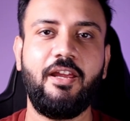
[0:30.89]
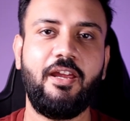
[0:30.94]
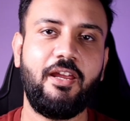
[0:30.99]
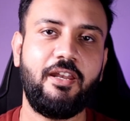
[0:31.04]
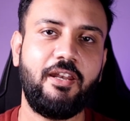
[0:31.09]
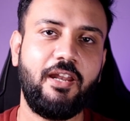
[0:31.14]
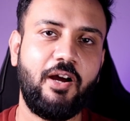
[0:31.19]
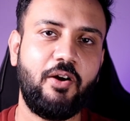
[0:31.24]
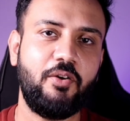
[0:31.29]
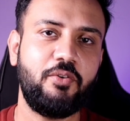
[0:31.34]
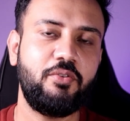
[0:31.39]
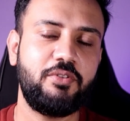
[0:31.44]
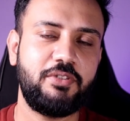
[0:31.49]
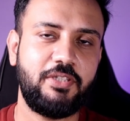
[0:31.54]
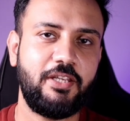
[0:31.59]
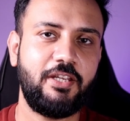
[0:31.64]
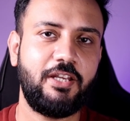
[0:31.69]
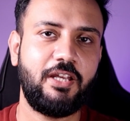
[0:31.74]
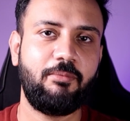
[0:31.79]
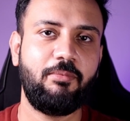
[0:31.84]
and how to
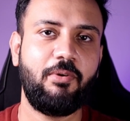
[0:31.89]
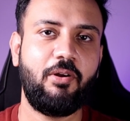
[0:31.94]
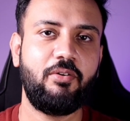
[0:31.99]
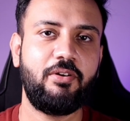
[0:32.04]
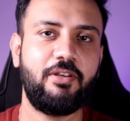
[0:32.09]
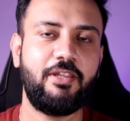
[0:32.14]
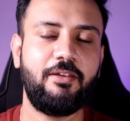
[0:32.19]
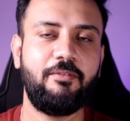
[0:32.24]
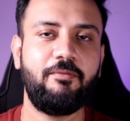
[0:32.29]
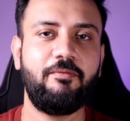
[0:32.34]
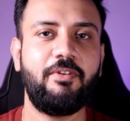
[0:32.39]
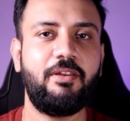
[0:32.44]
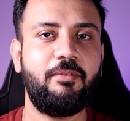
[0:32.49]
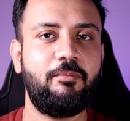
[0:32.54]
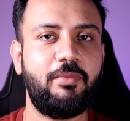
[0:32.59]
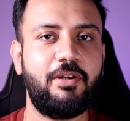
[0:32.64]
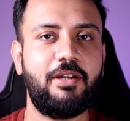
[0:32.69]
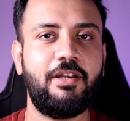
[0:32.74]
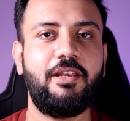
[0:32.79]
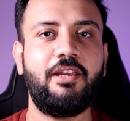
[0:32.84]
think about them
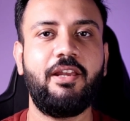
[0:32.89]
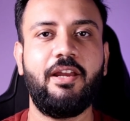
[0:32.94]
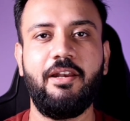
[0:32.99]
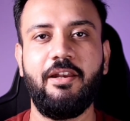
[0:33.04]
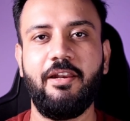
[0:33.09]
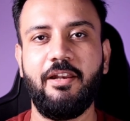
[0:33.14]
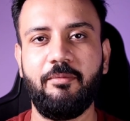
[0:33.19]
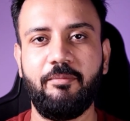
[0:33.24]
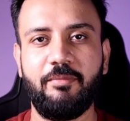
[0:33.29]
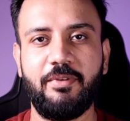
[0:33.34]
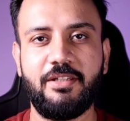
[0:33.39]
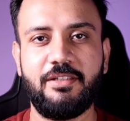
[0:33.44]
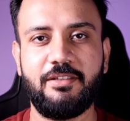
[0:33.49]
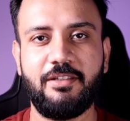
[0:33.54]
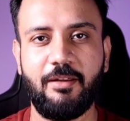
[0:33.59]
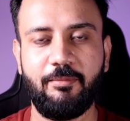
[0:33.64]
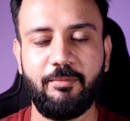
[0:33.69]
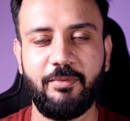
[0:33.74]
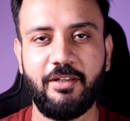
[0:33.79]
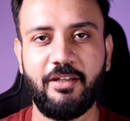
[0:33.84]
when building LLM based
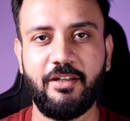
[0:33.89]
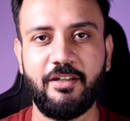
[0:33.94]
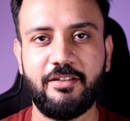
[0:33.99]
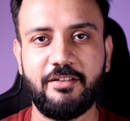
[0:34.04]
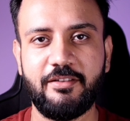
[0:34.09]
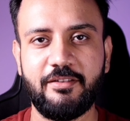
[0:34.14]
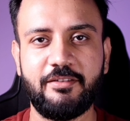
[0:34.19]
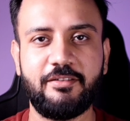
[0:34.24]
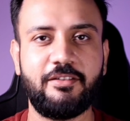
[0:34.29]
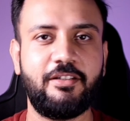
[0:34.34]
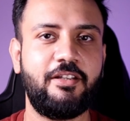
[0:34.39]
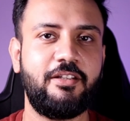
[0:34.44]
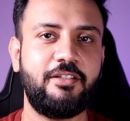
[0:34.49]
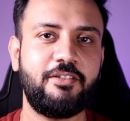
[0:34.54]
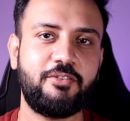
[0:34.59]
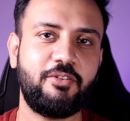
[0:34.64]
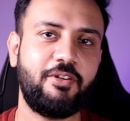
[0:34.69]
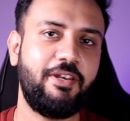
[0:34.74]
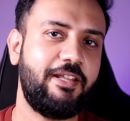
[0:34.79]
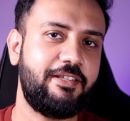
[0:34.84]
applications.
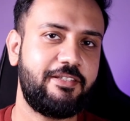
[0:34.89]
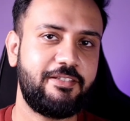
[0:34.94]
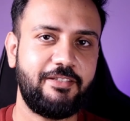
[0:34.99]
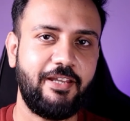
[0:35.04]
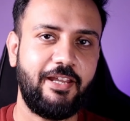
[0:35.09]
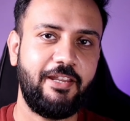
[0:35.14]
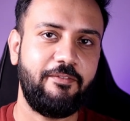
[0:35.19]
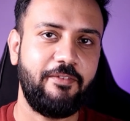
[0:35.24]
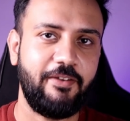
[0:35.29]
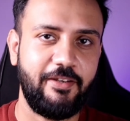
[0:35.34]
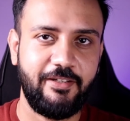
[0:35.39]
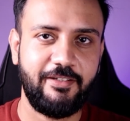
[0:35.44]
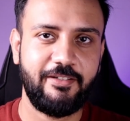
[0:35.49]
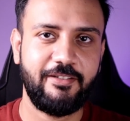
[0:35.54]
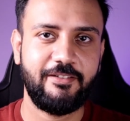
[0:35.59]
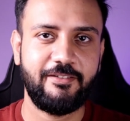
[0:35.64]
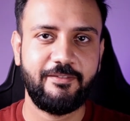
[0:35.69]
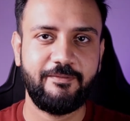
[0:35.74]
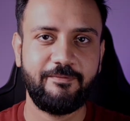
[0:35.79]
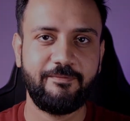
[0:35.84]
So let's dive
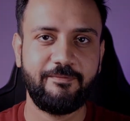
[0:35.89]
in.